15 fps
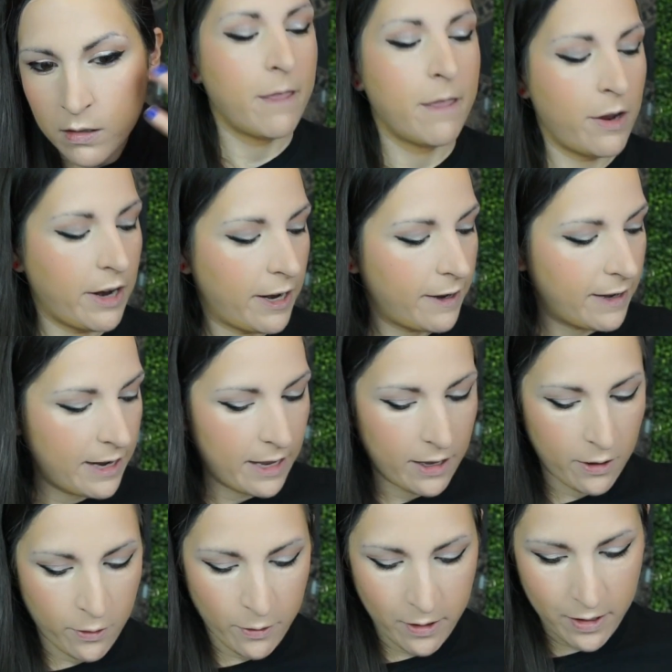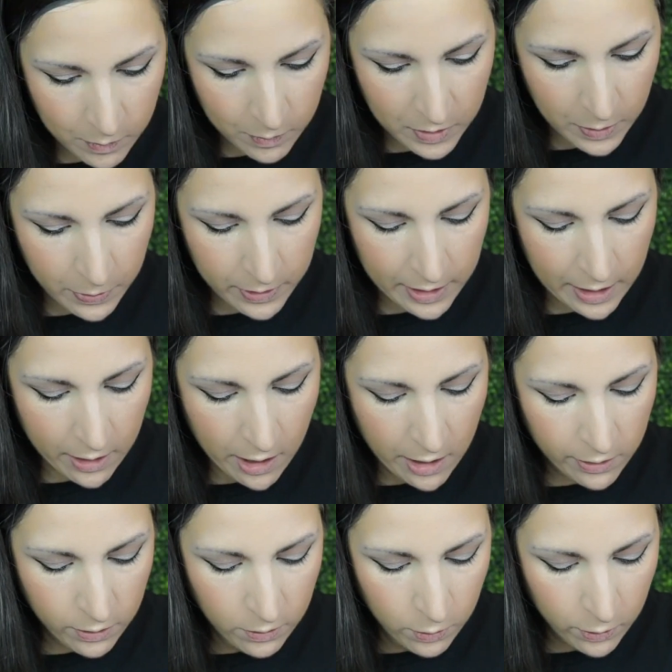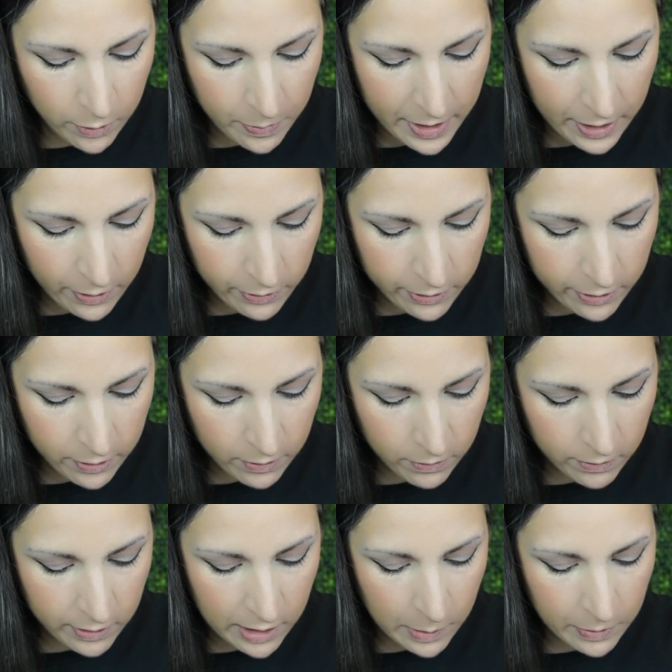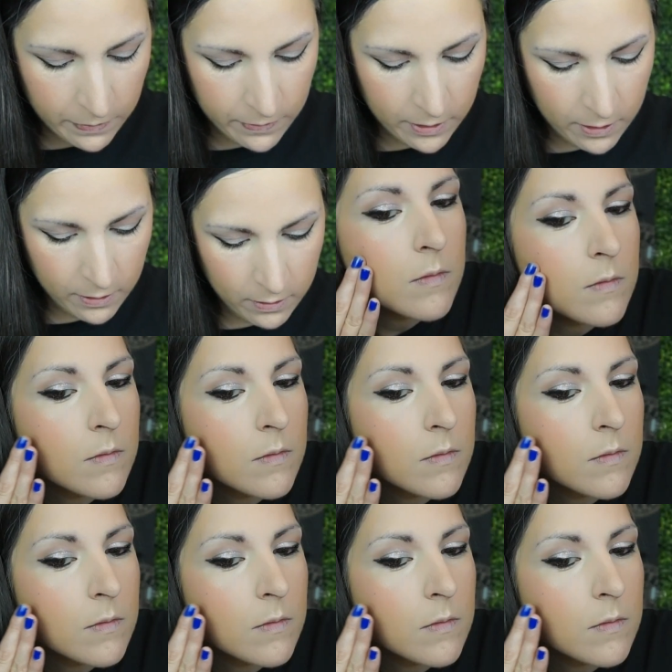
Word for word: All right, now I'm gonna put that contour powder on top of it.